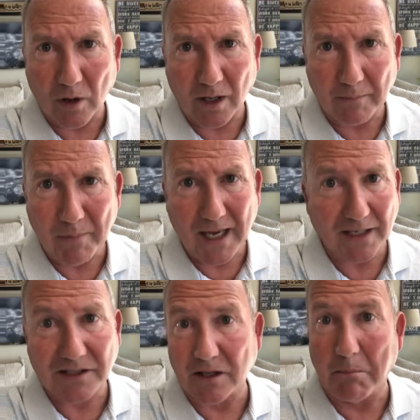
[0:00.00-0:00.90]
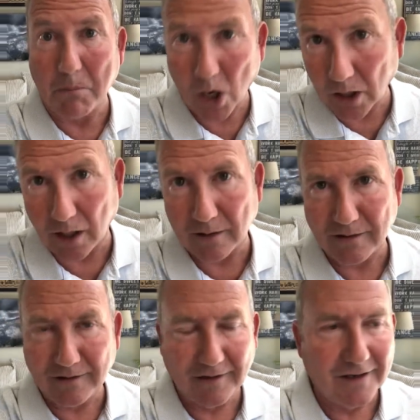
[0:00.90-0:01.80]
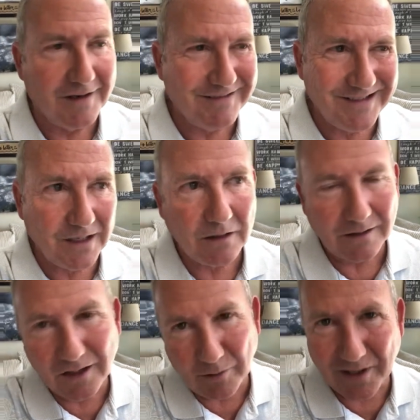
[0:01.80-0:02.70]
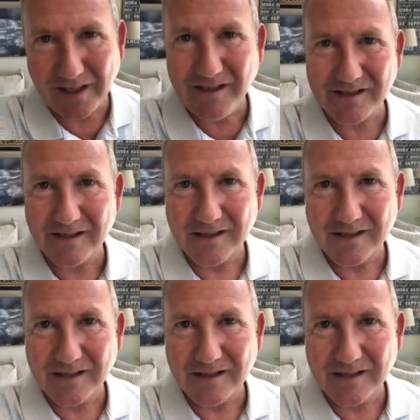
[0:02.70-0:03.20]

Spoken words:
Like, man, it's the market. You know what it is?